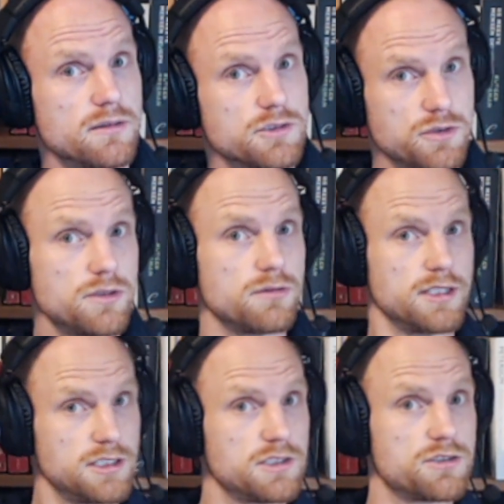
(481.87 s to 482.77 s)
true?
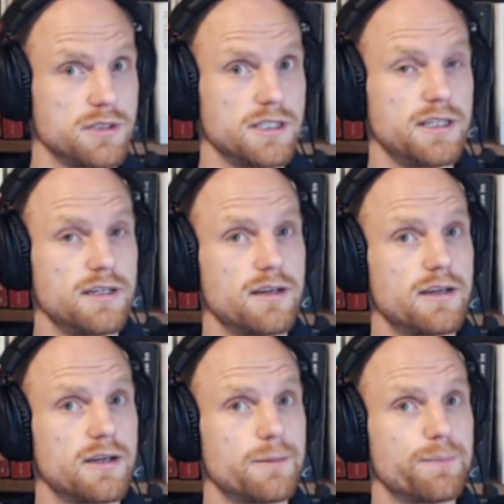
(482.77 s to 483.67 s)
Is this really
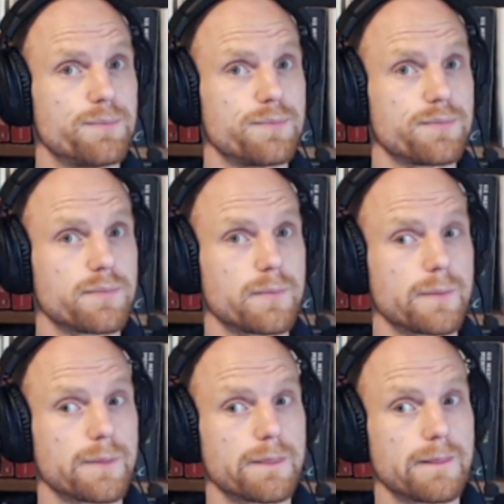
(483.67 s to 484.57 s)
a
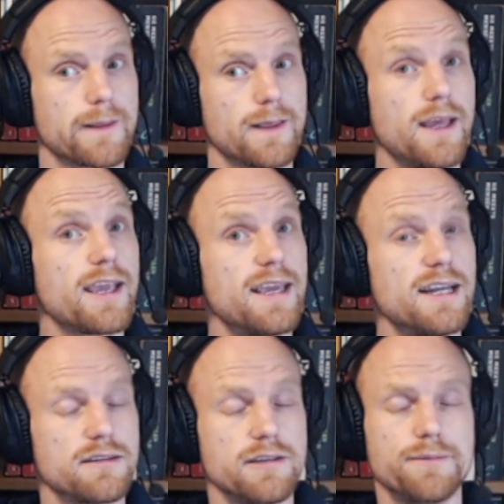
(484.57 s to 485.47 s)

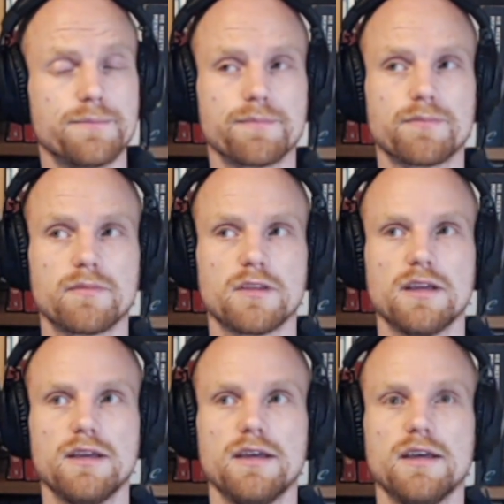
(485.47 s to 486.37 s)
reality?
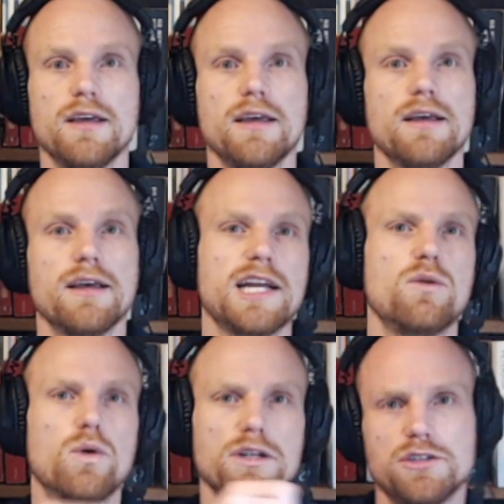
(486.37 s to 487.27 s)
And
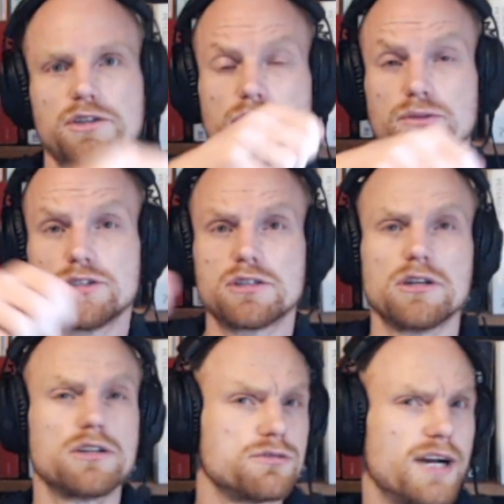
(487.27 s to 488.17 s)
once you
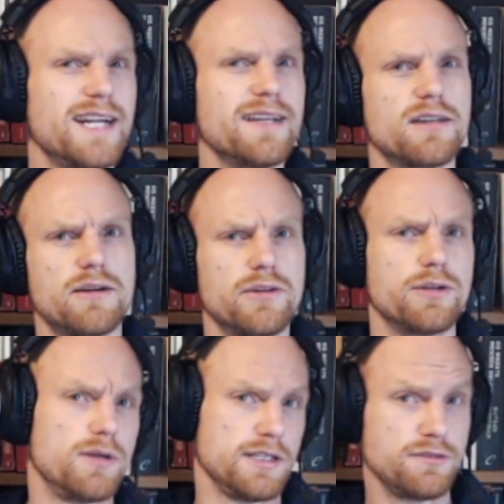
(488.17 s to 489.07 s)
start writing down the
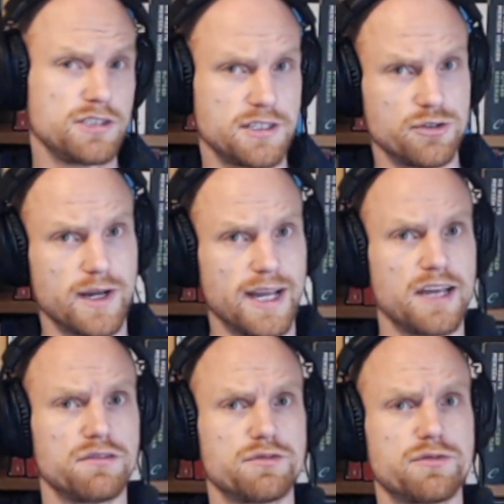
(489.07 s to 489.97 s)
beliefs that you
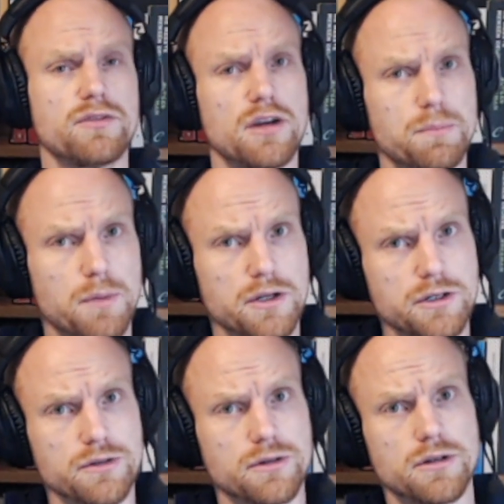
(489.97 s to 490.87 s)
have upon
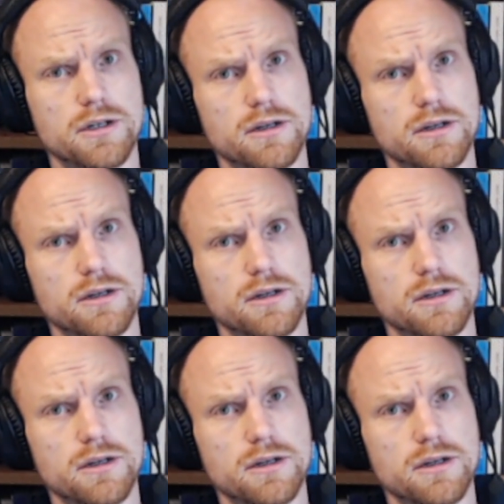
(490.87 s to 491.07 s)
your